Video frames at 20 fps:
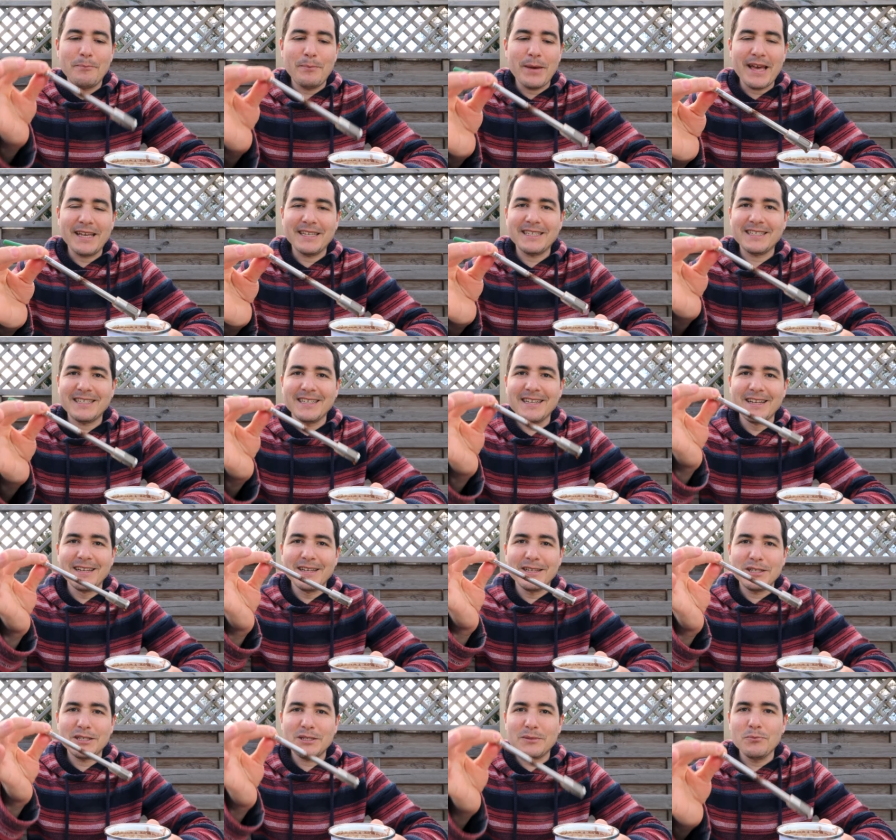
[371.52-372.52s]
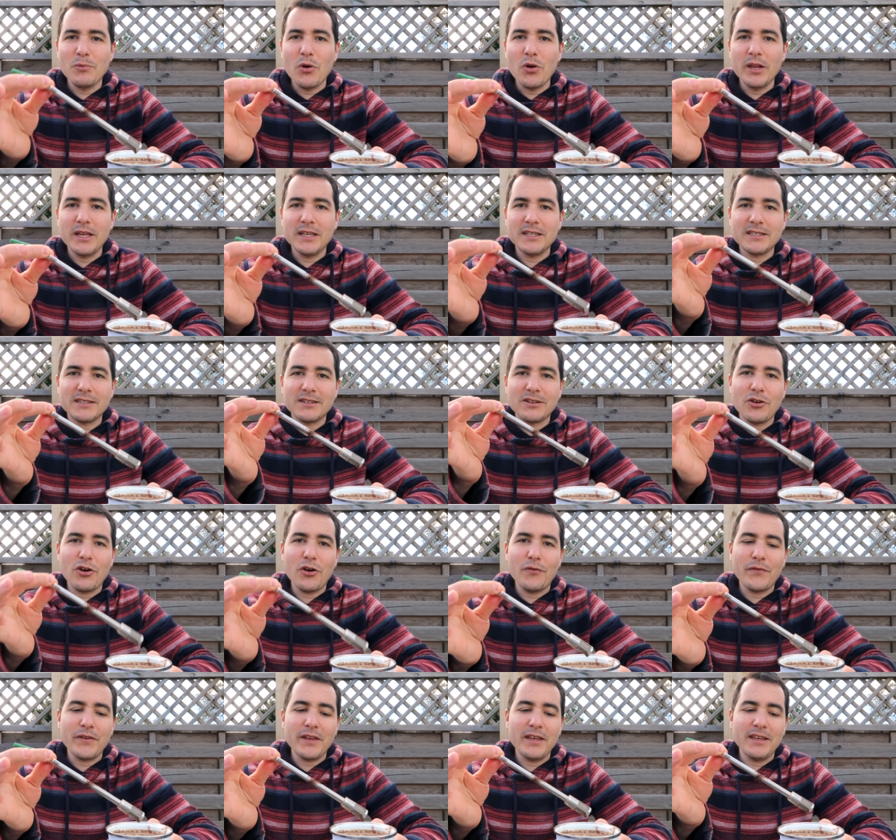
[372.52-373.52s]
best smallest
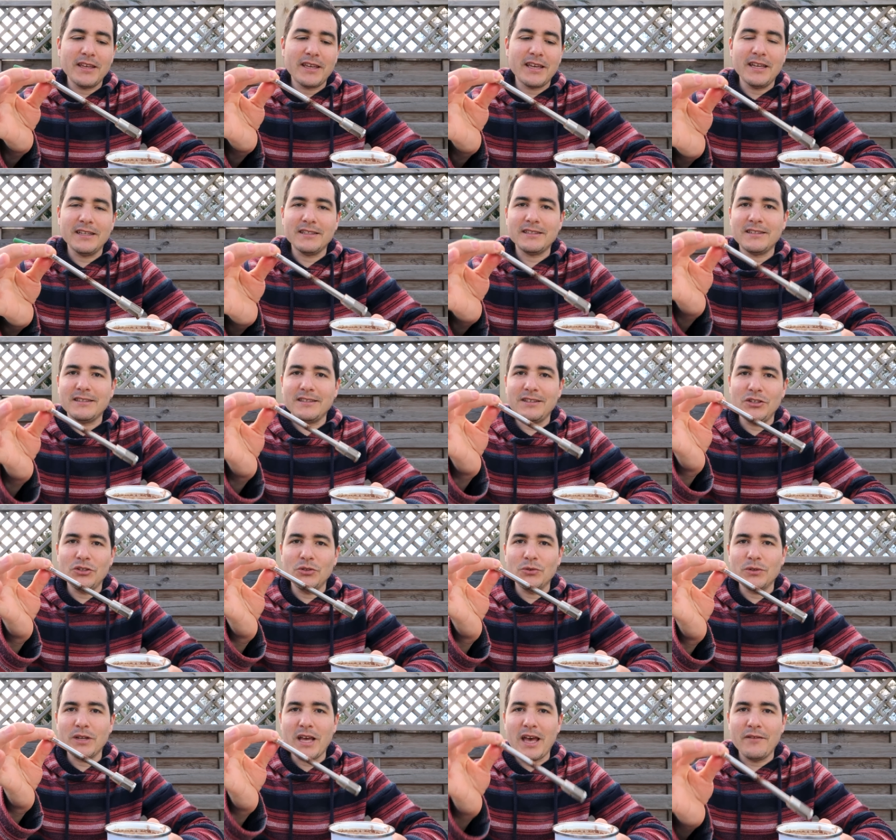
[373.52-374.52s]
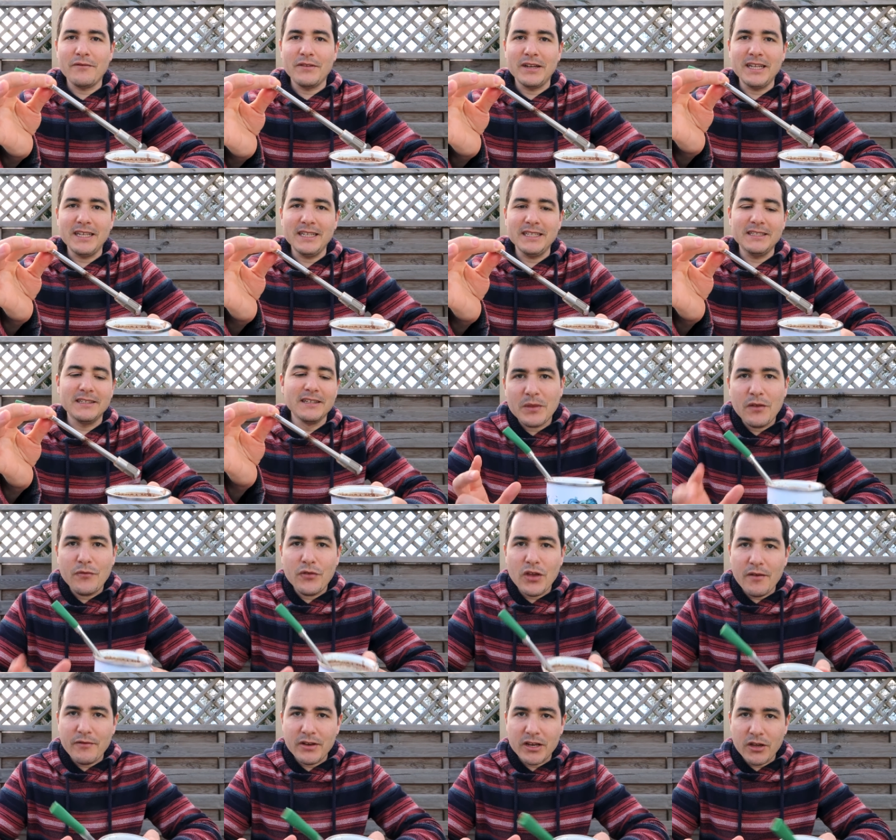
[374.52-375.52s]
coffee kit you would ever need.
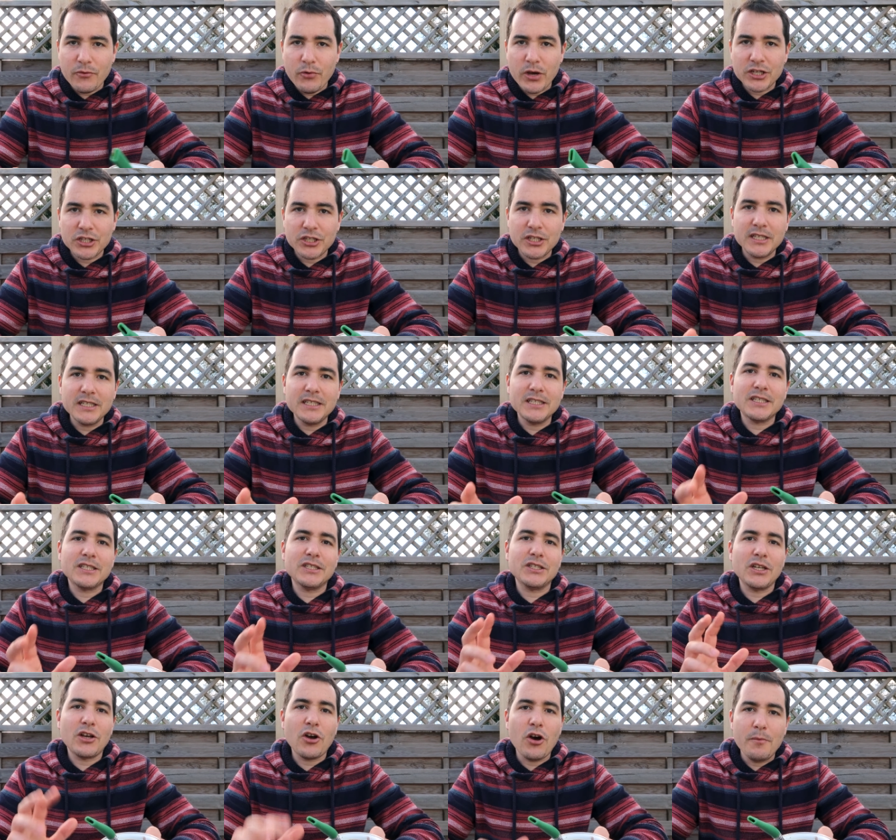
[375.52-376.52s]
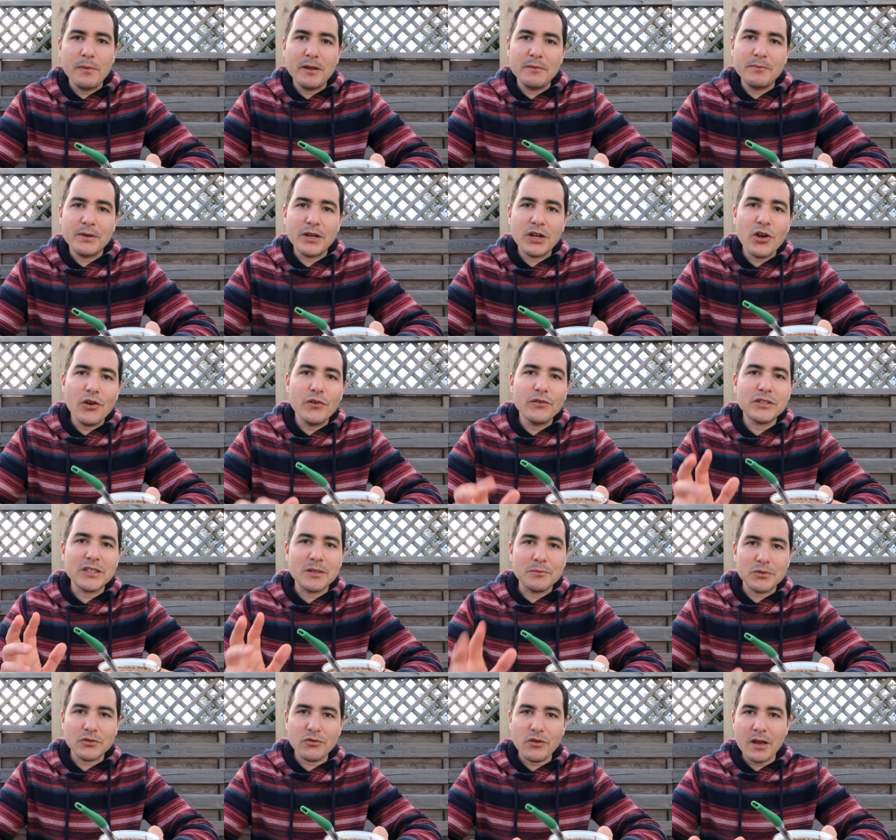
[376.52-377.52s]
If you have any questions, comment below,
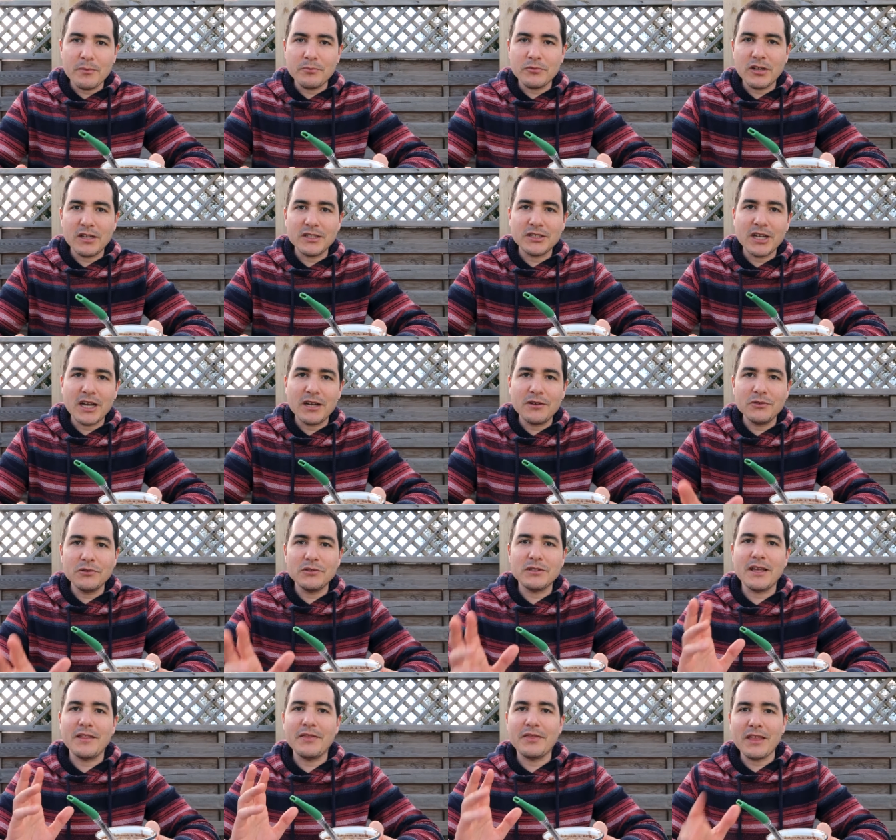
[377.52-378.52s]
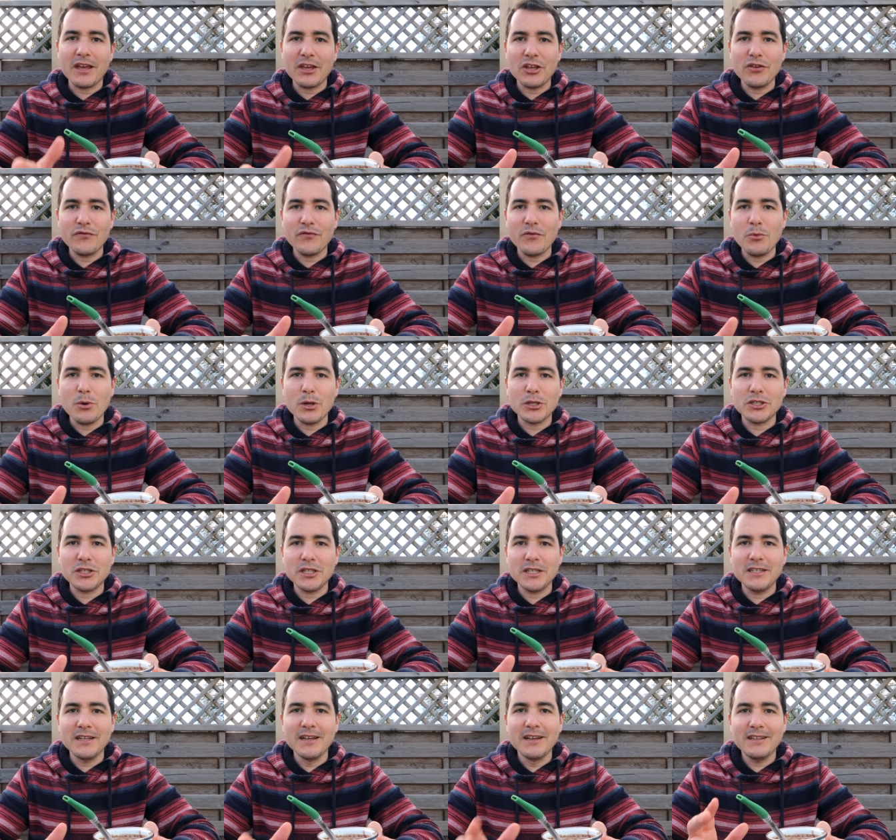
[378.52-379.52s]
subscribe to our channels, and thank you for
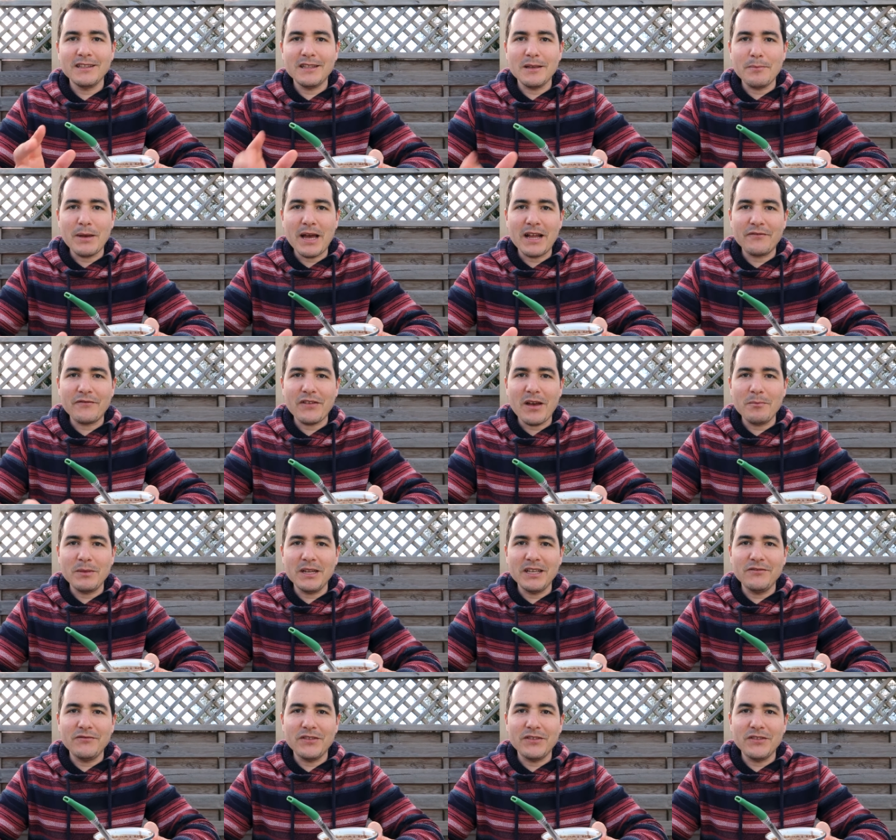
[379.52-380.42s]
watching the Band Family